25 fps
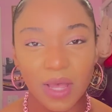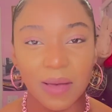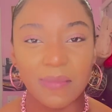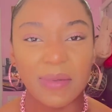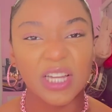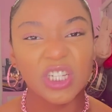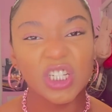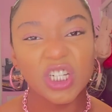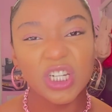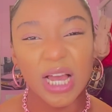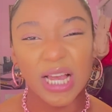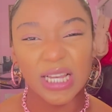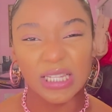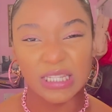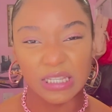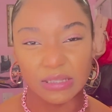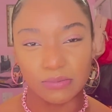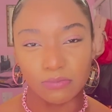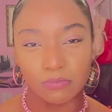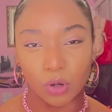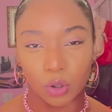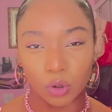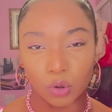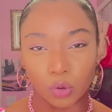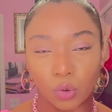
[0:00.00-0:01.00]
Imagine as
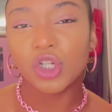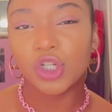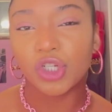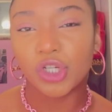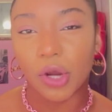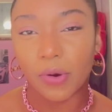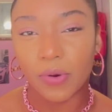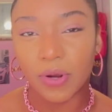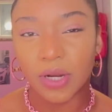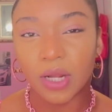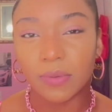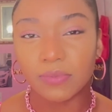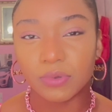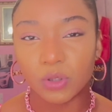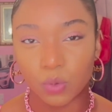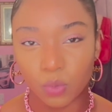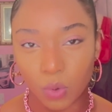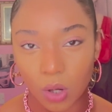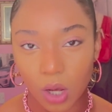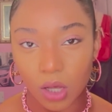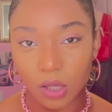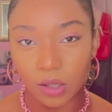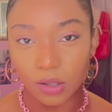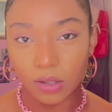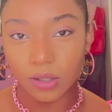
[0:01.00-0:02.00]
this model showing up to
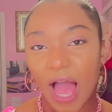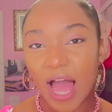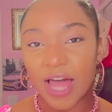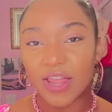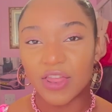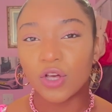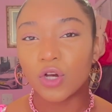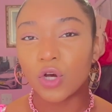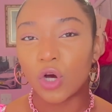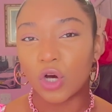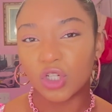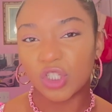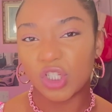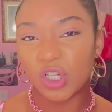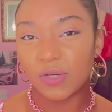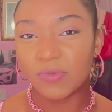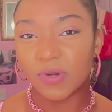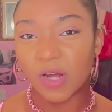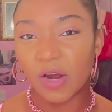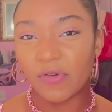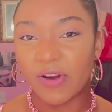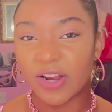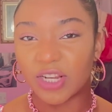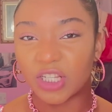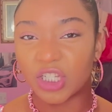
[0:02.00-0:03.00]
work and the costume
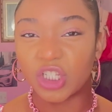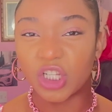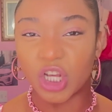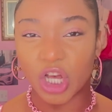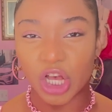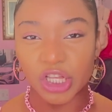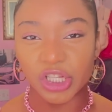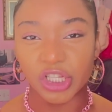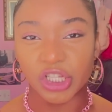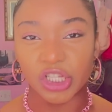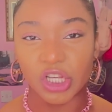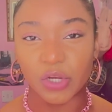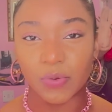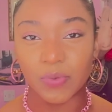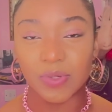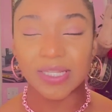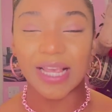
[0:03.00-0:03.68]
director turns to you and